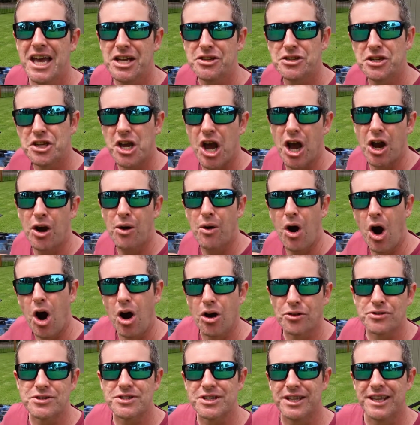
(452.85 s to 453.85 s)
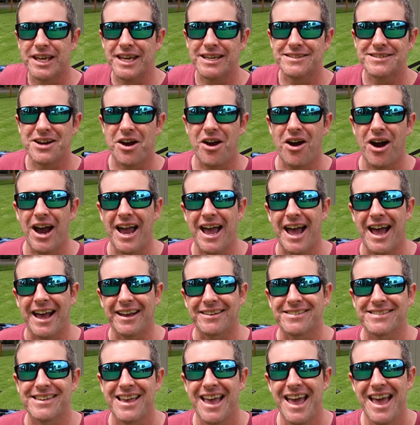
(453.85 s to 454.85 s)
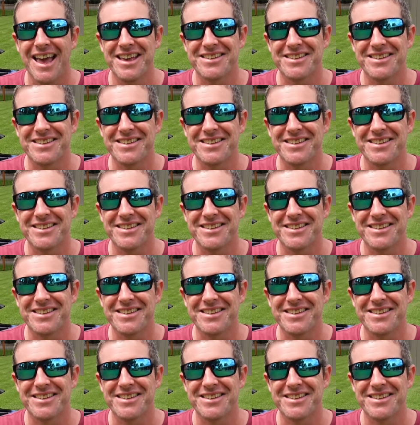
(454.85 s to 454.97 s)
to go onto these kayaks.